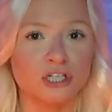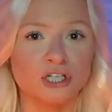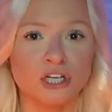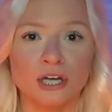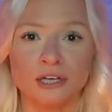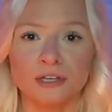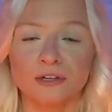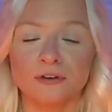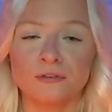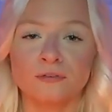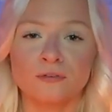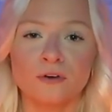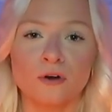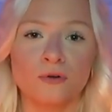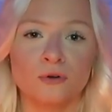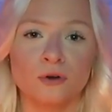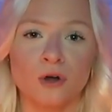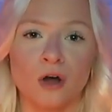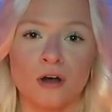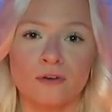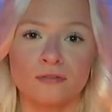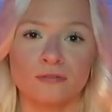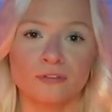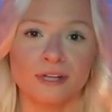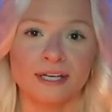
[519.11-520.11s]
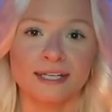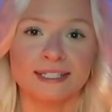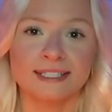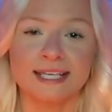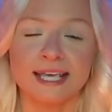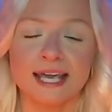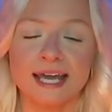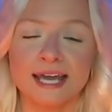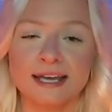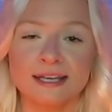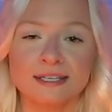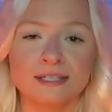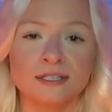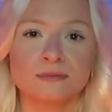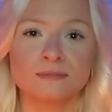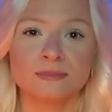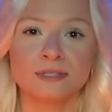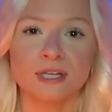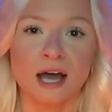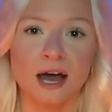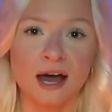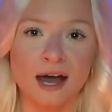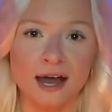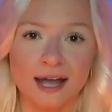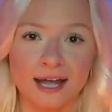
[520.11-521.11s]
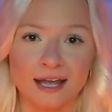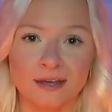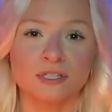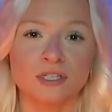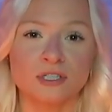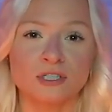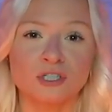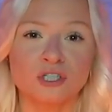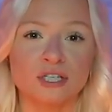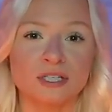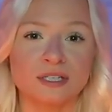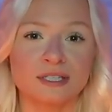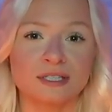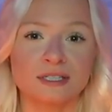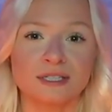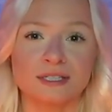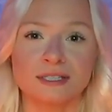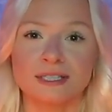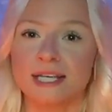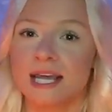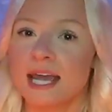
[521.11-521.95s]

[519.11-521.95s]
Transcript: Shut your phone off. Like, take some time to just